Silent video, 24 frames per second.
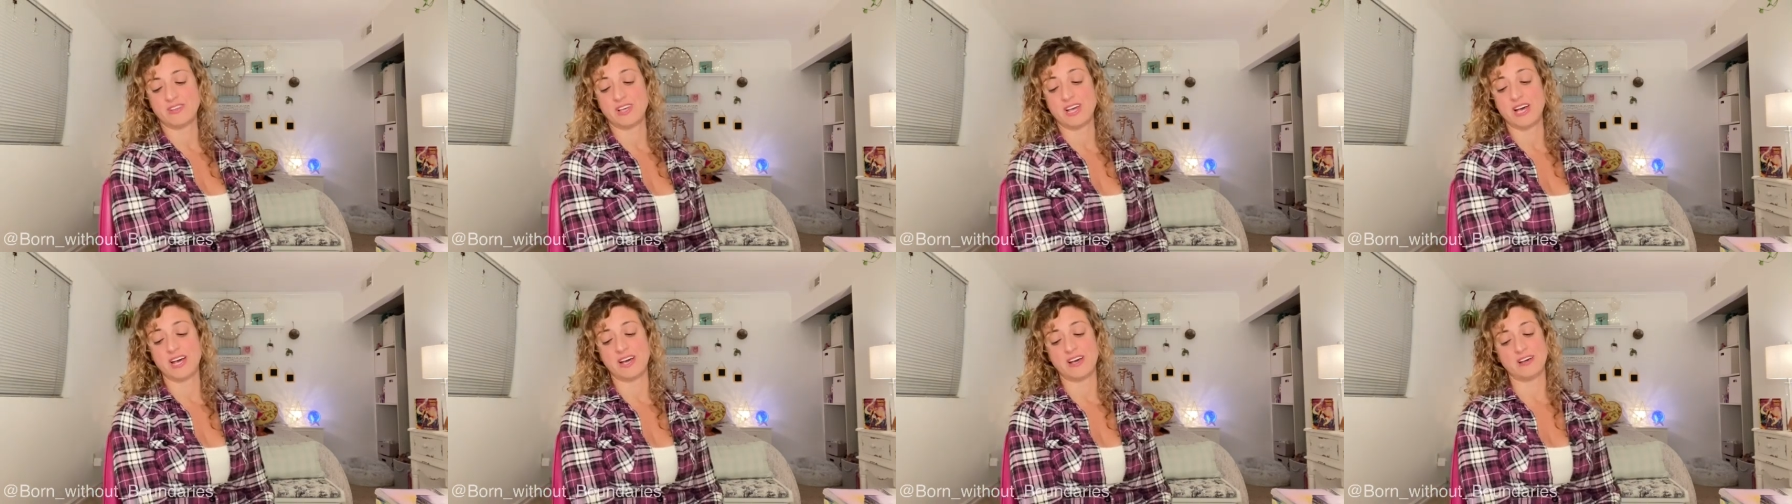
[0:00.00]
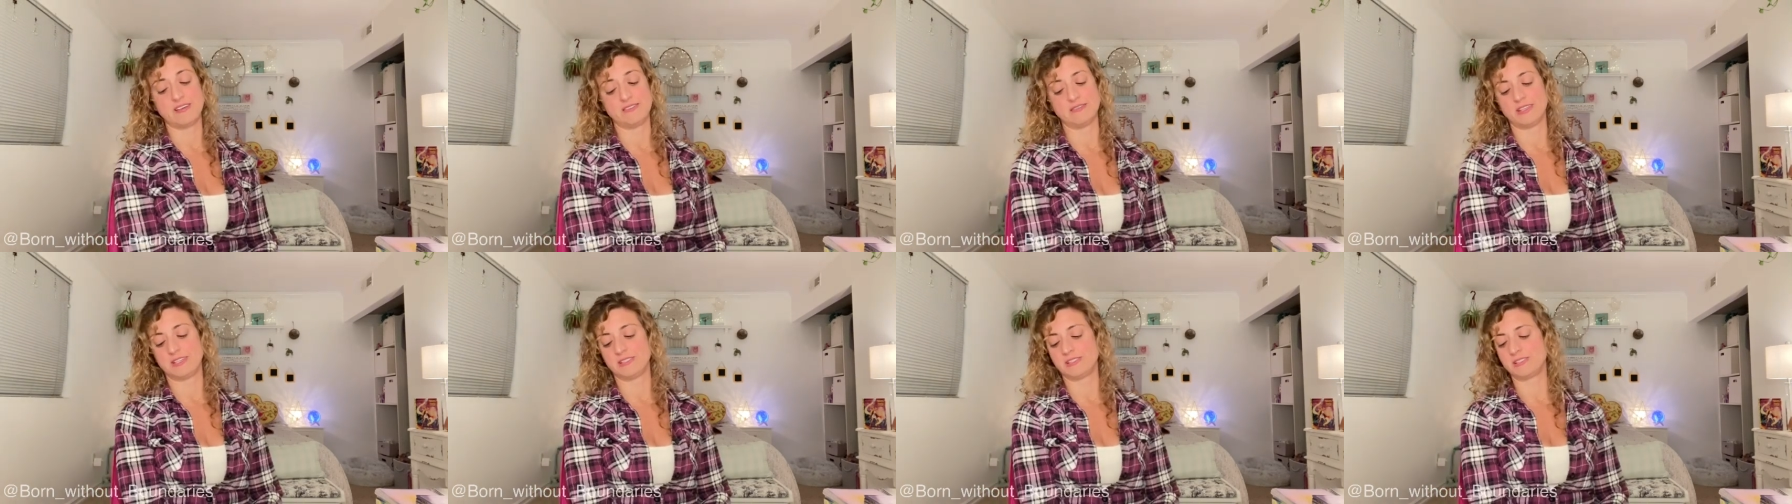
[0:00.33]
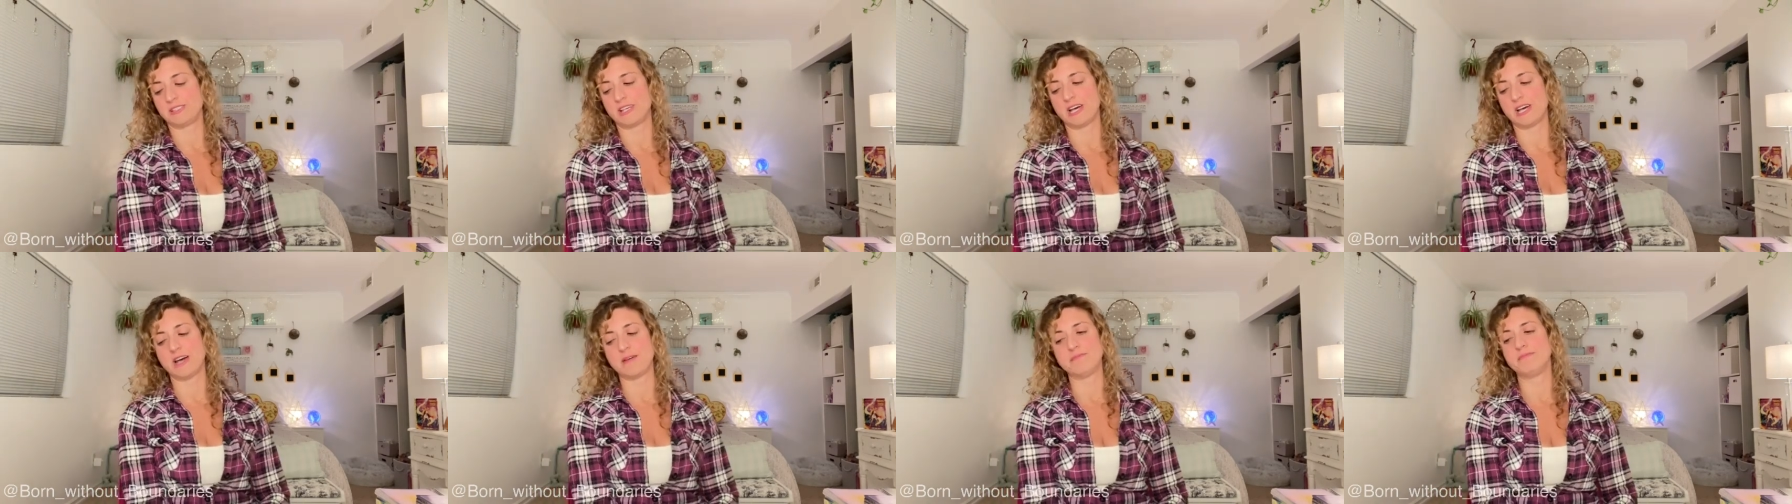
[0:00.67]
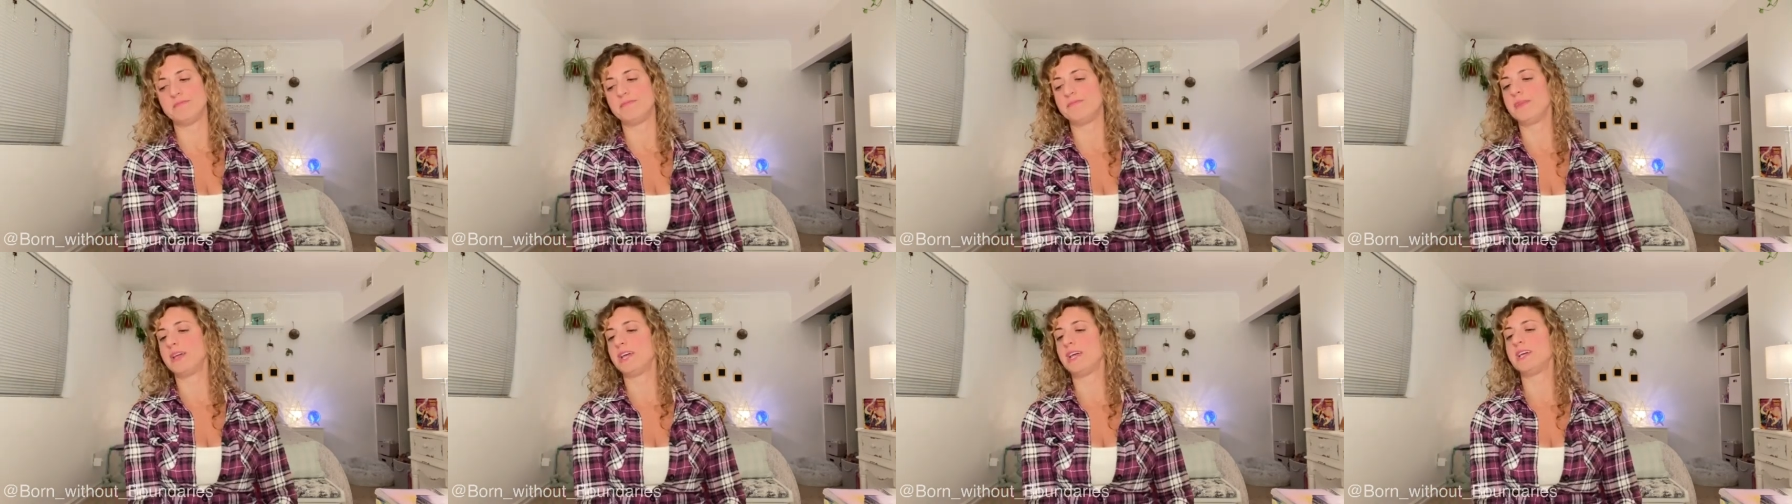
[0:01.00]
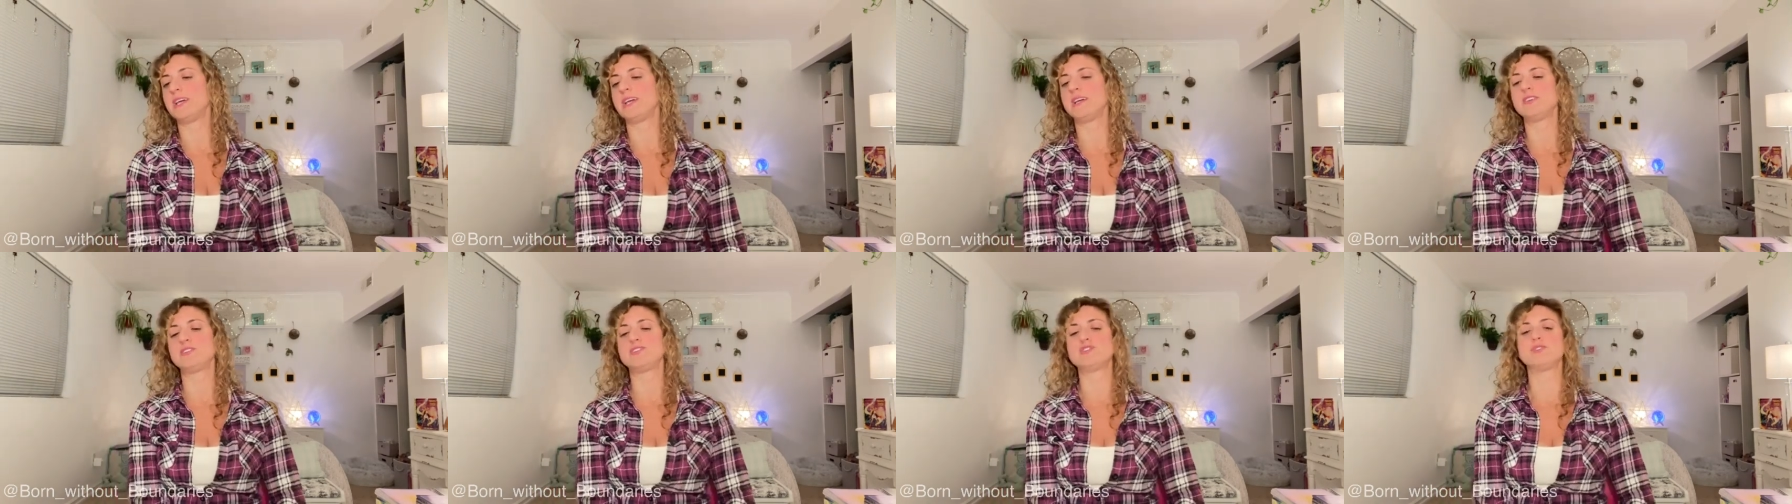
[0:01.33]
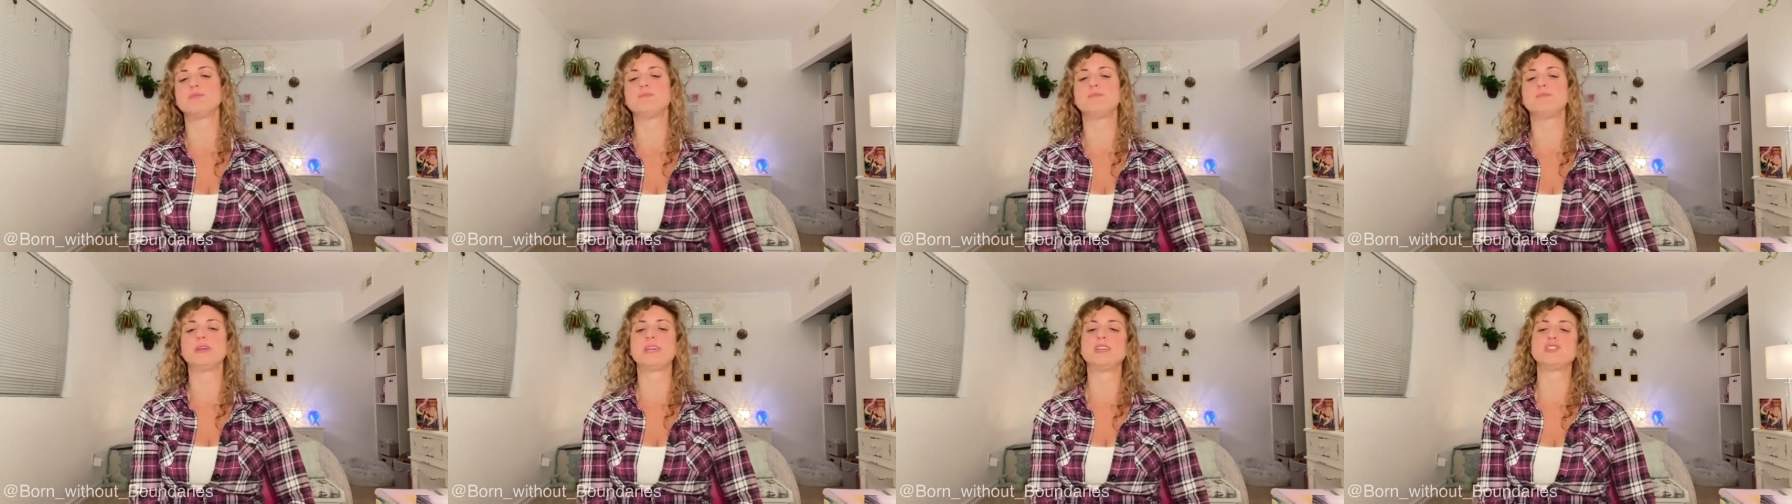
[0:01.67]
uh, it's got major,
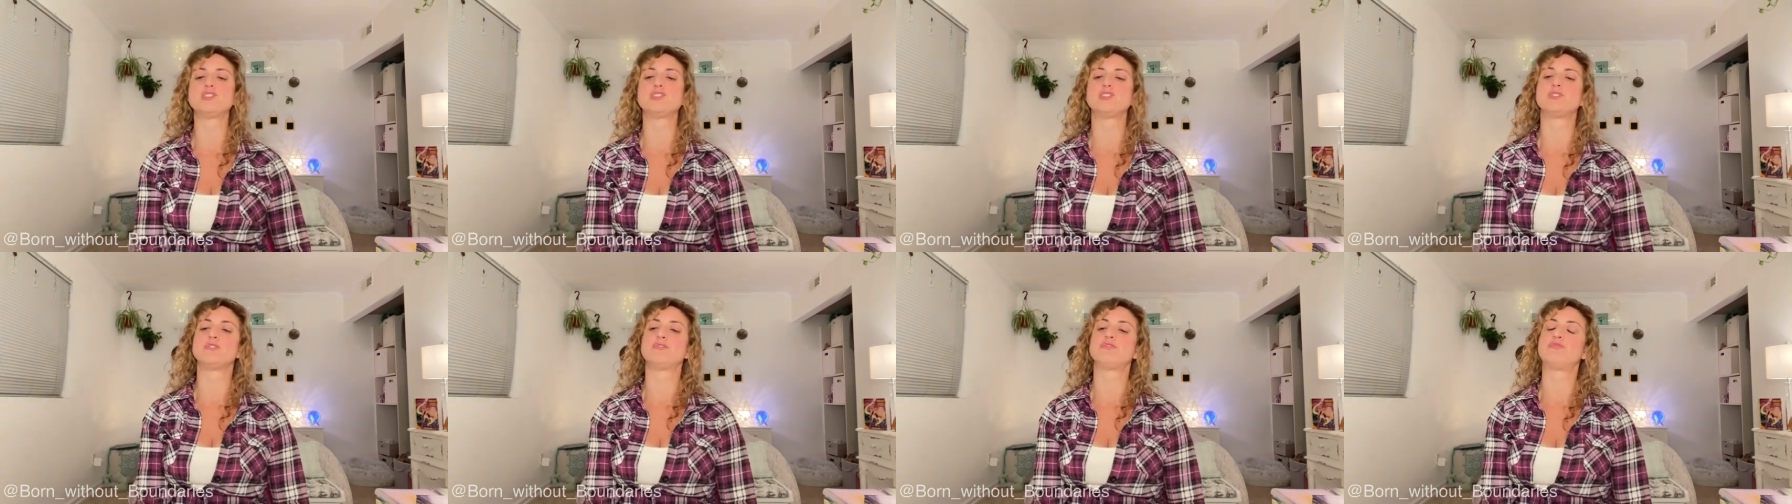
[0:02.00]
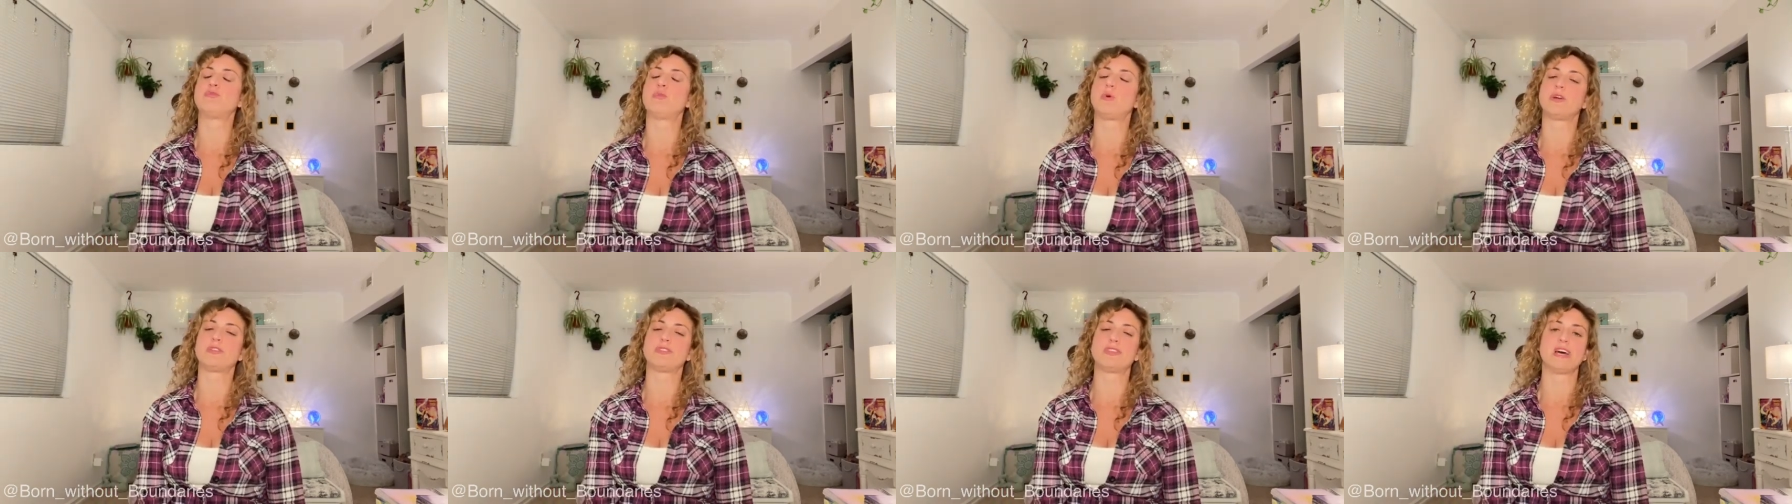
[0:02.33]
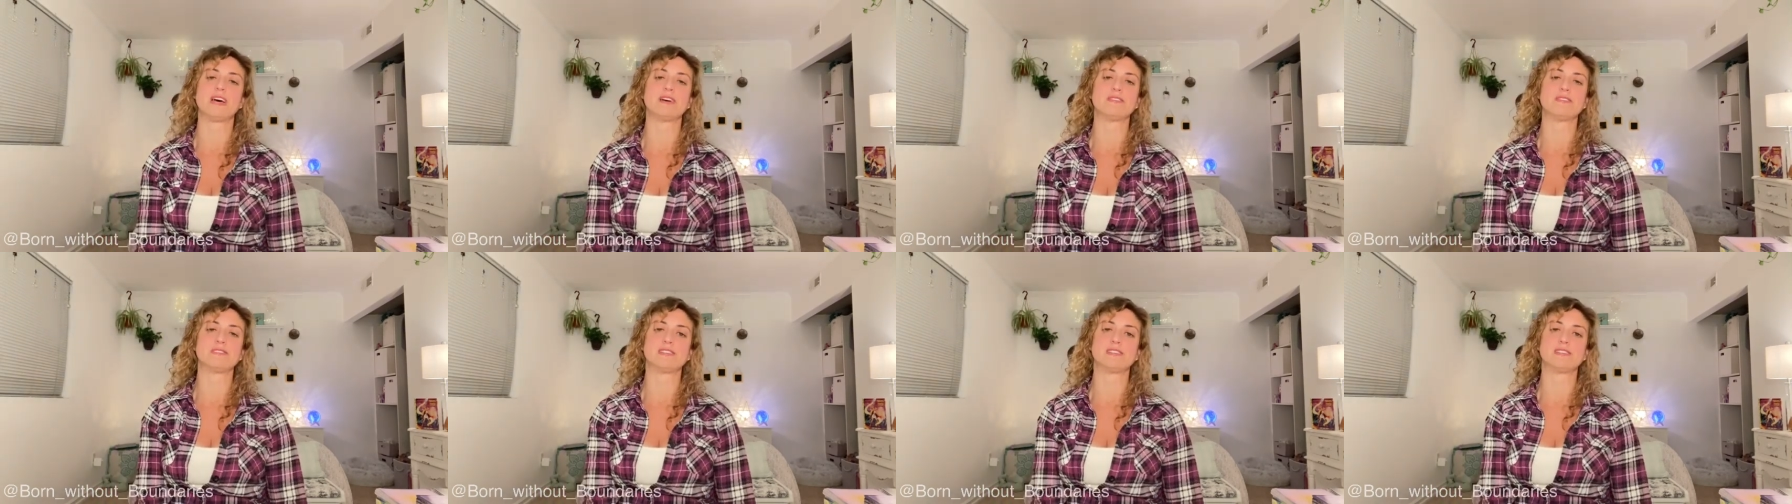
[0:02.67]
major fourth house